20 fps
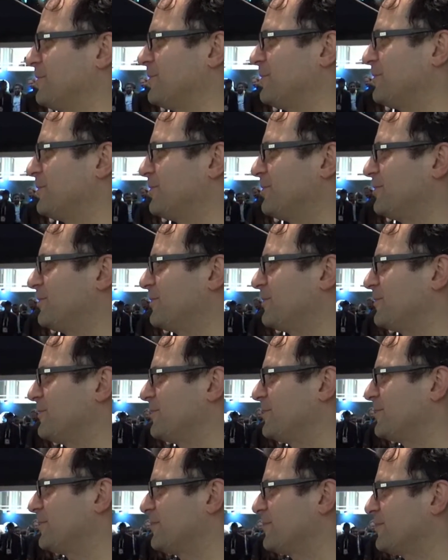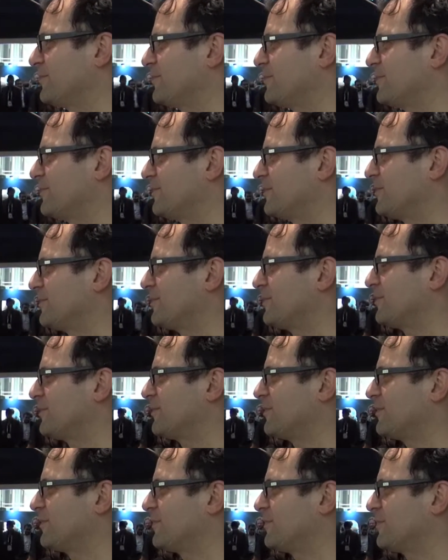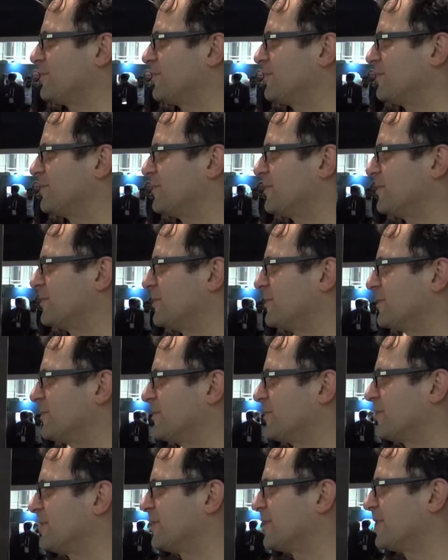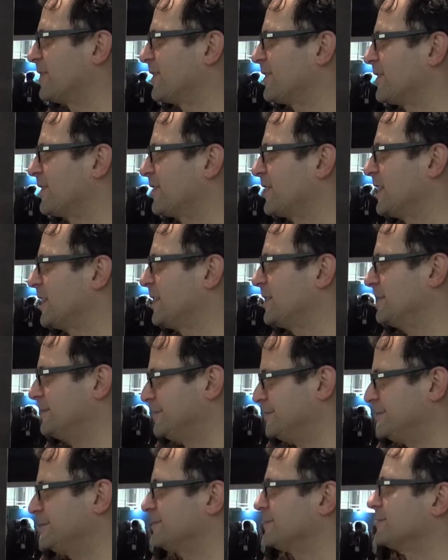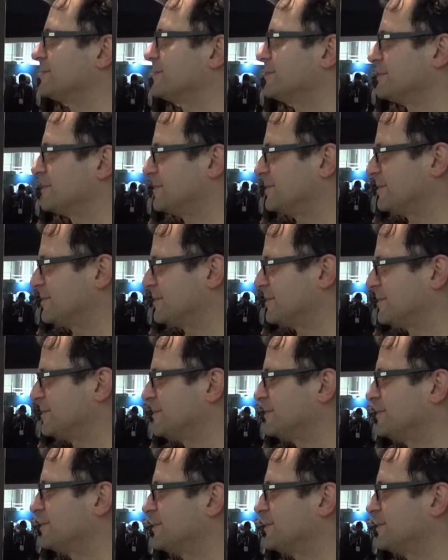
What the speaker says: (silent)